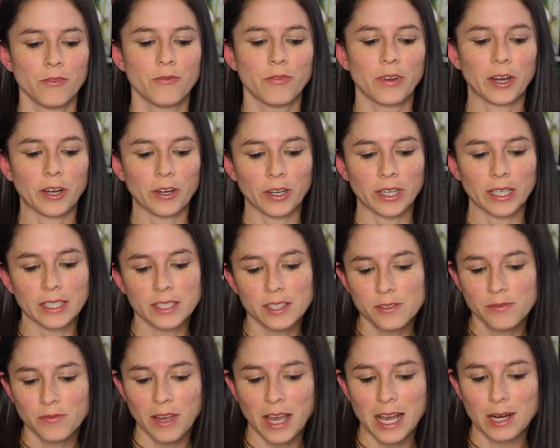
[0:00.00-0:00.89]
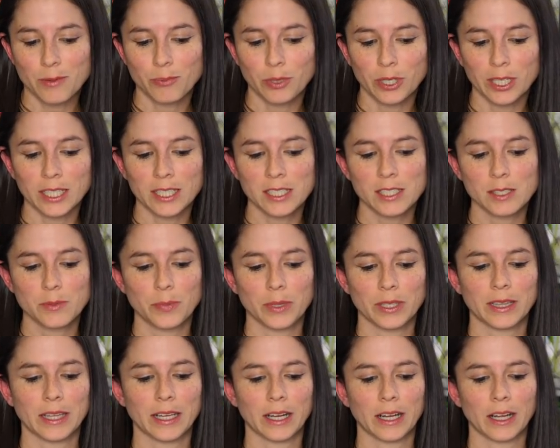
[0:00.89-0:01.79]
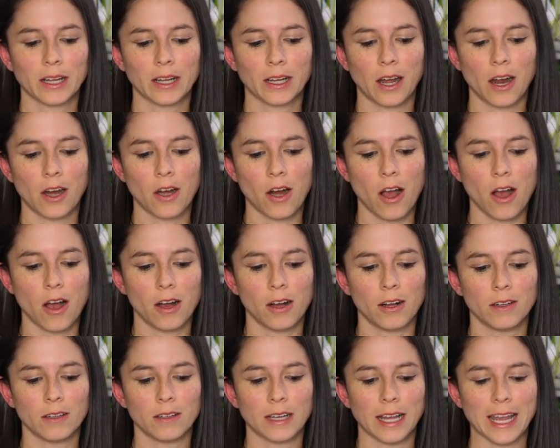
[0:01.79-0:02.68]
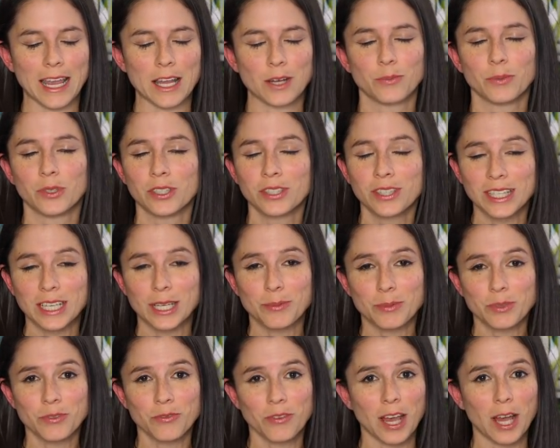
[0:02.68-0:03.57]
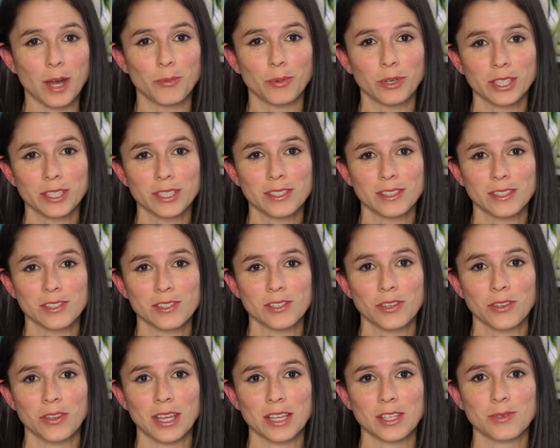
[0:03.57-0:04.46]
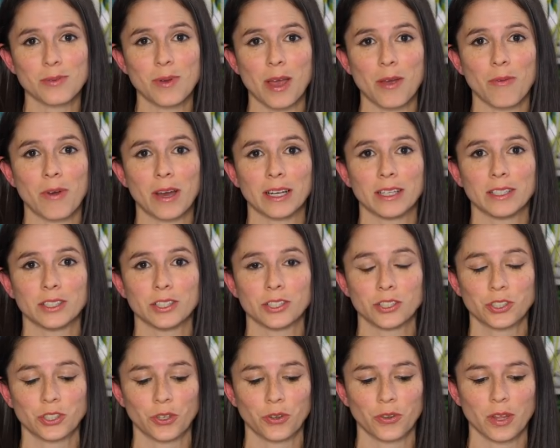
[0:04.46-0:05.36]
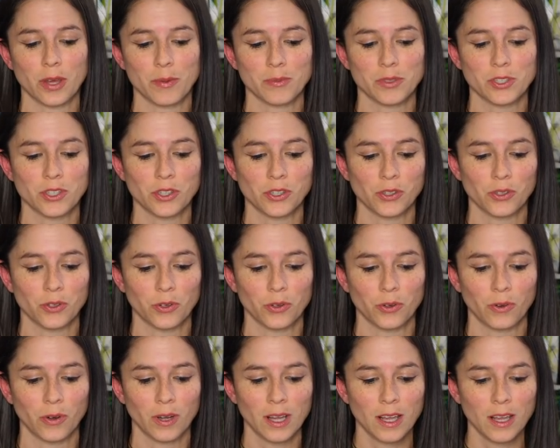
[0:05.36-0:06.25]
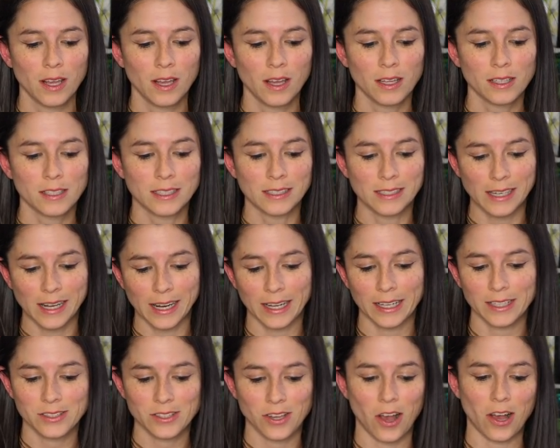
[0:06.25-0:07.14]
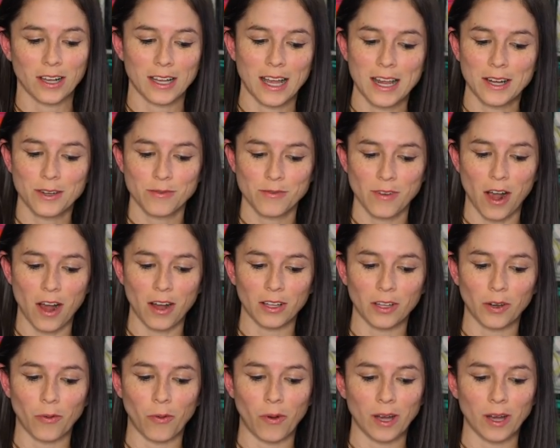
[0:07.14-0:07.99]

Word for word: Various fabrics, but they are all animal themed fabrics and so that's why I wanted to show them to you tonight uh, kind of all at